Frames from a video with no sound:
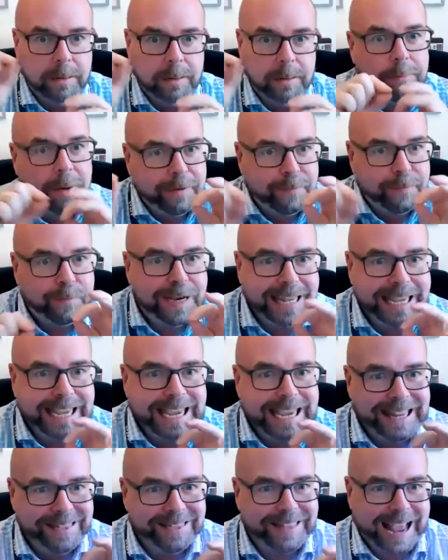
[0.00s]
by filling
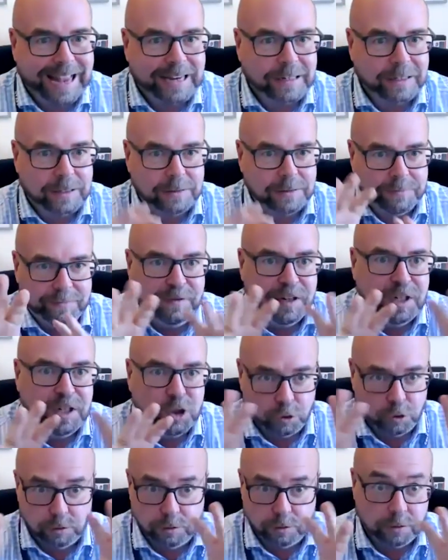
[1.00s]
in that
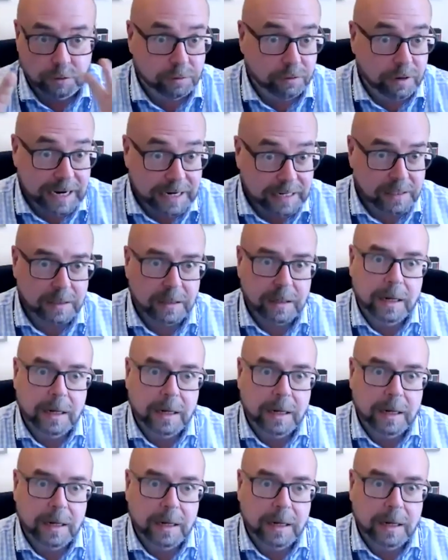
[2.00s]
visual grid